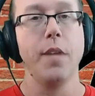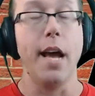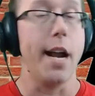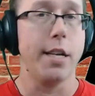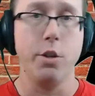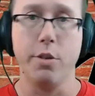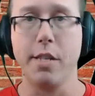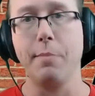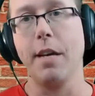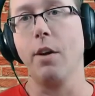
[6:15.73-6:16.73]
And I can do the
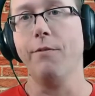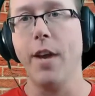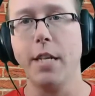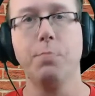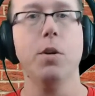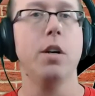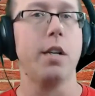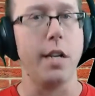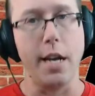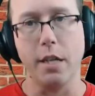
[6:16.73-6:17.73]
same thing on
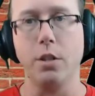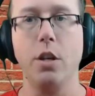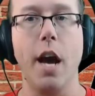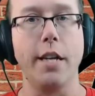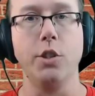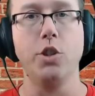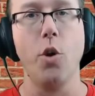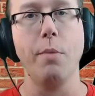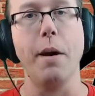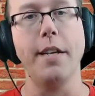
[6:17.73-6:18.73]
Facebook and I can, I can
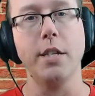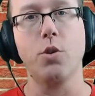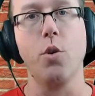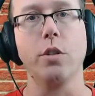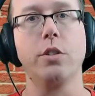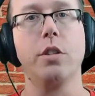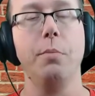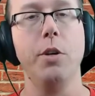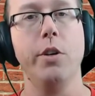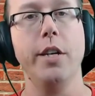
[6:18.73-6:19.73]
join my Discord
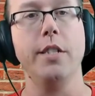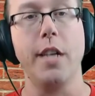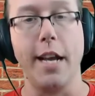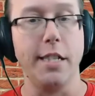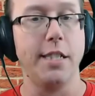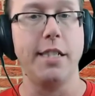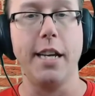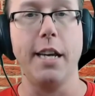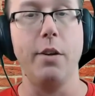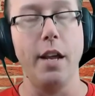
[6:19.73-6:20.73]
communities and I can
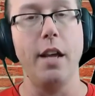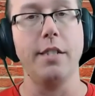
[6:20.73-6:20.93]
stick it,